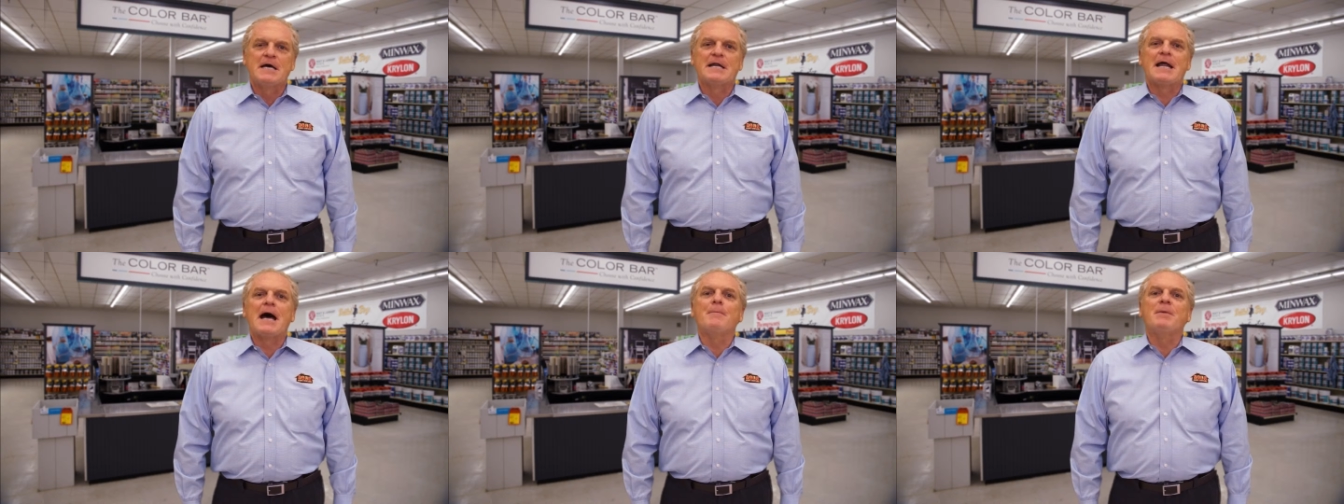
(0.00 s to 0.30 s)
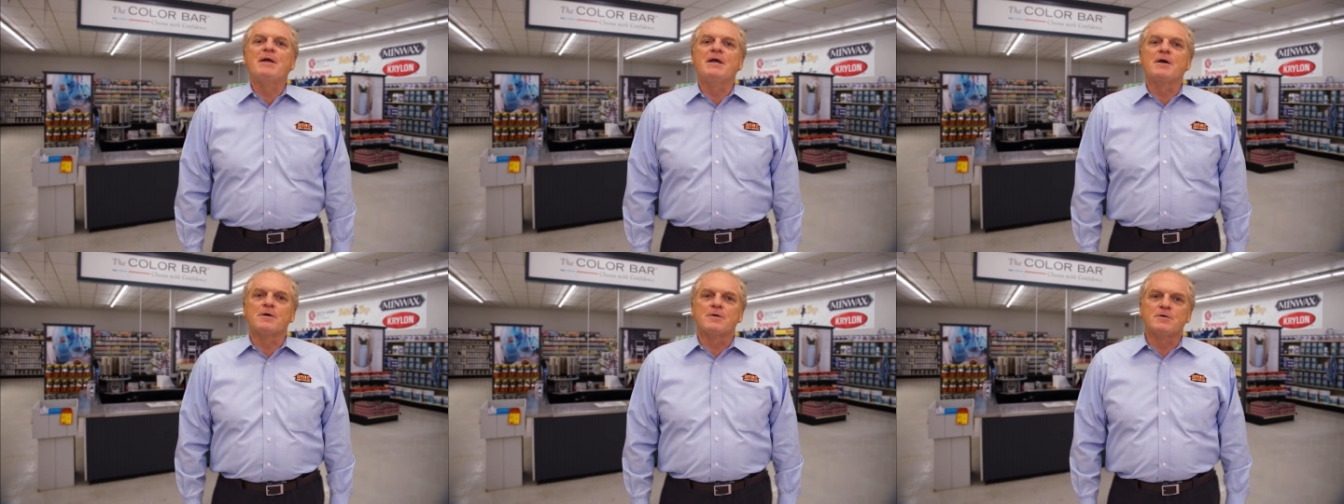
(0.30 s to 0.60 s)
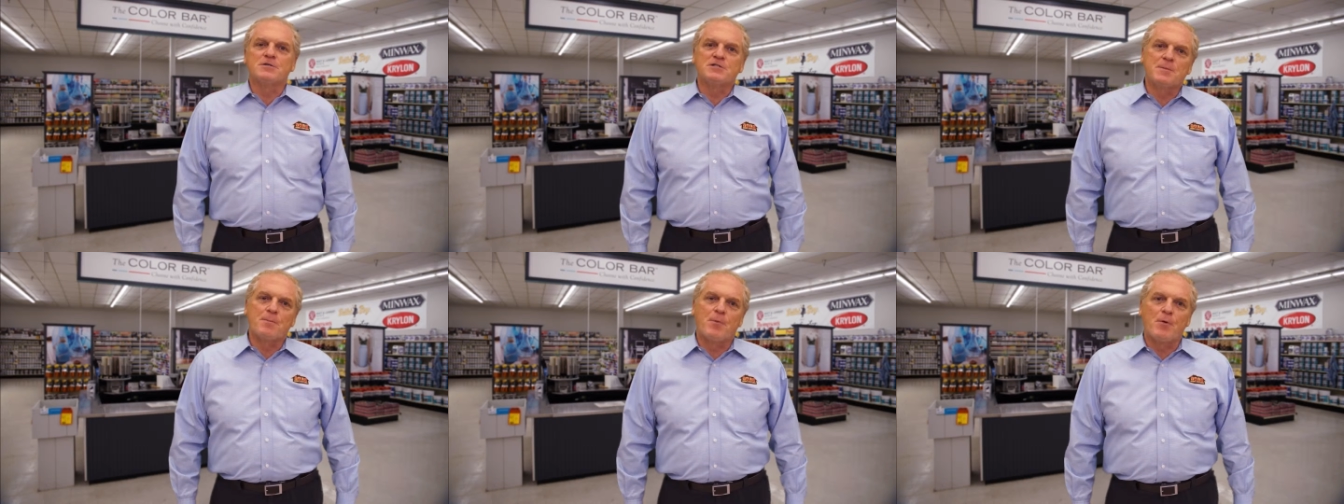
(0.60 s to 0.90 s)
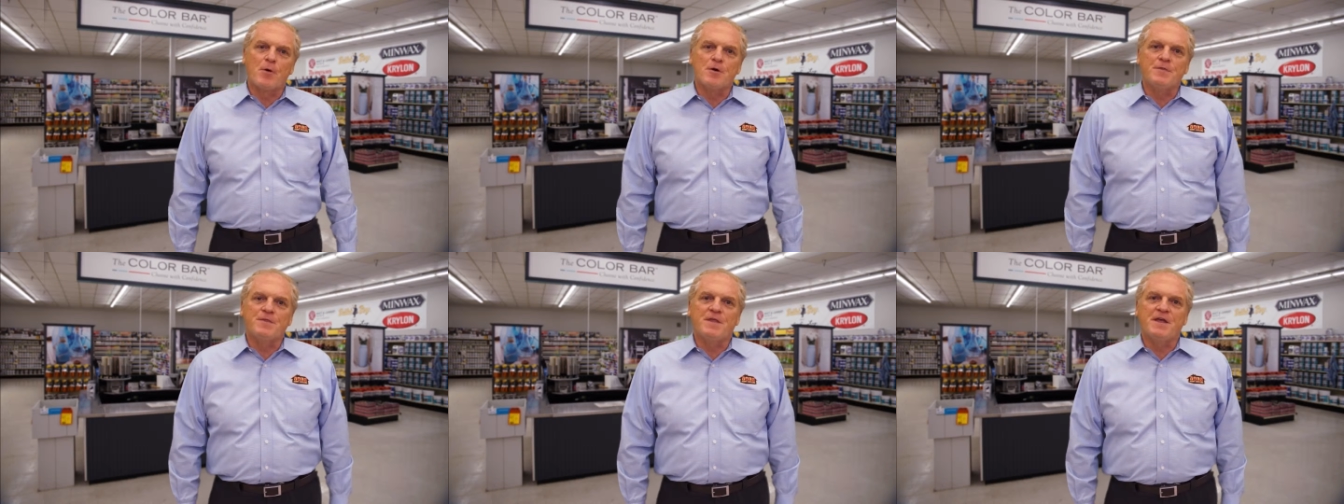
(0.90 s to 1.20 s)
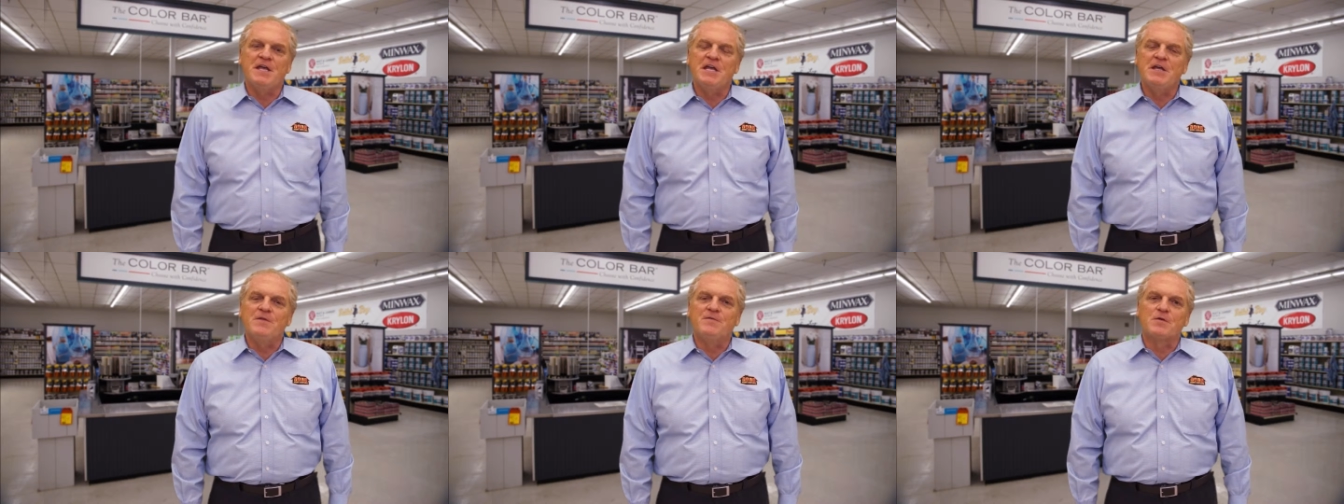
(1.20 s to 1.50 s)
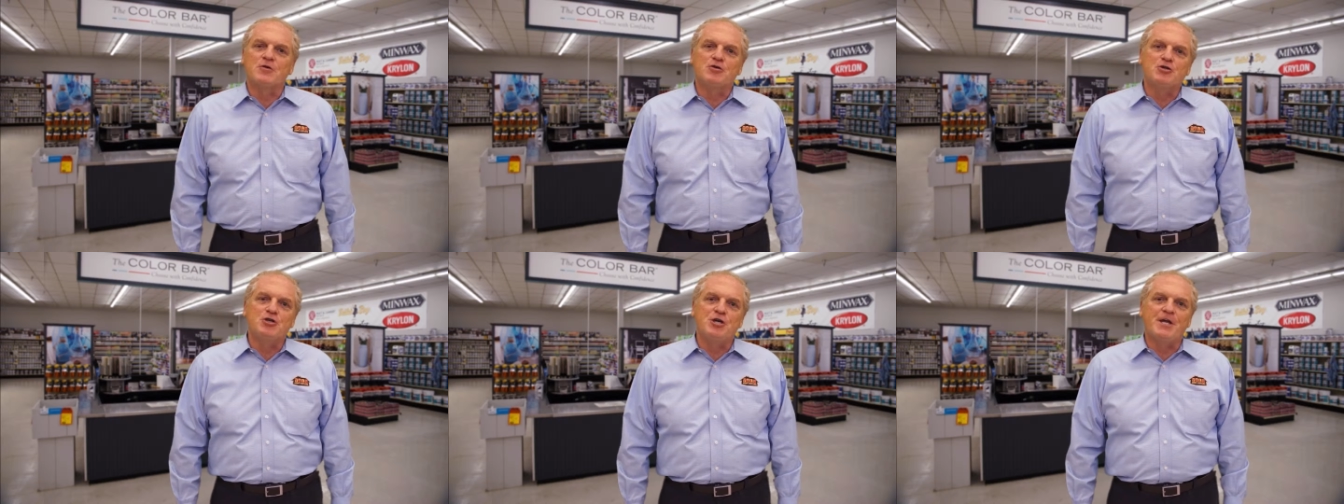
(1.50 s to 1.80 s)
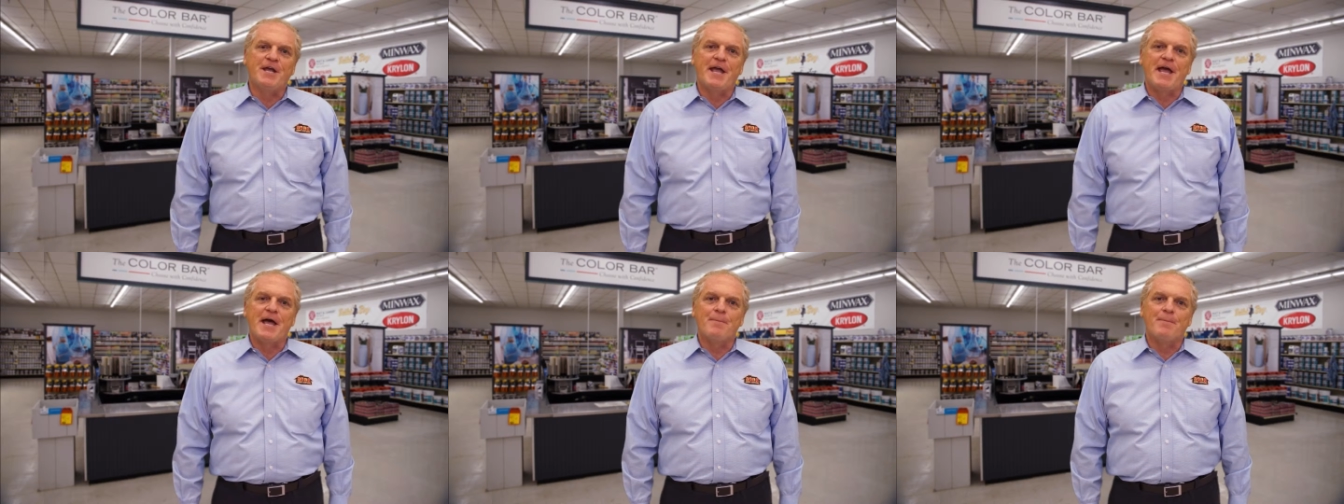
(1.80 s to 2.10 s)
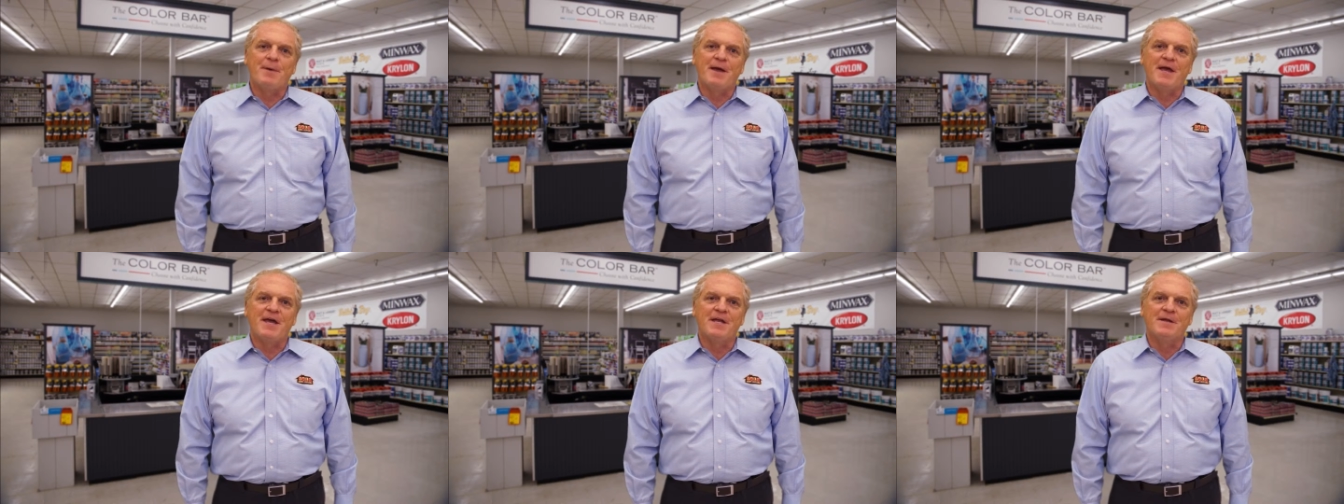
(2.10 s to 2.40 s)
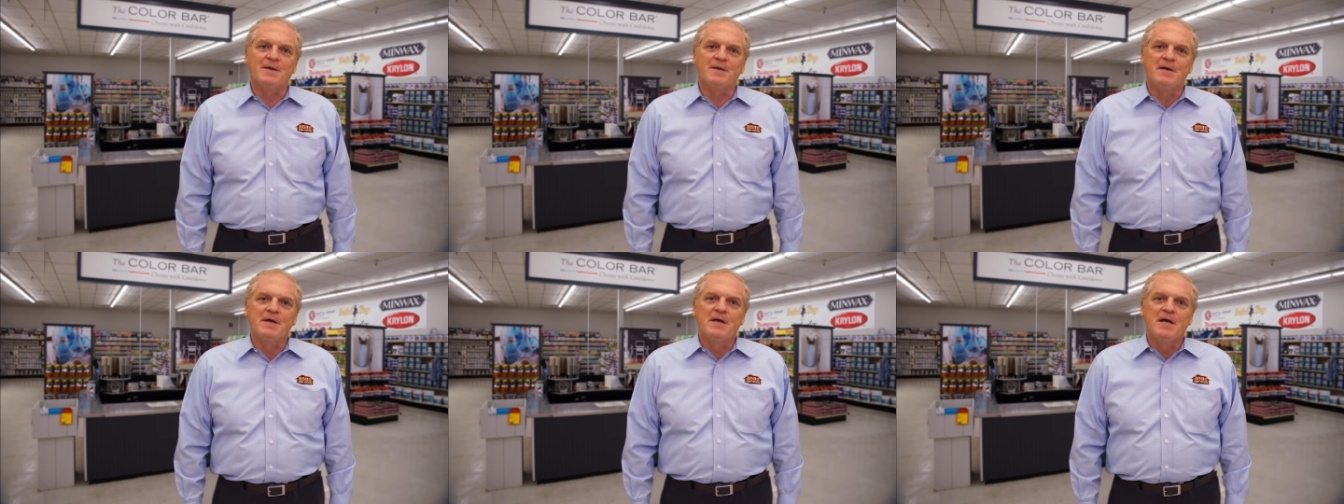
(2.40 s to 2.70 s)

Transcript: and I'm here to support the He for She campaign.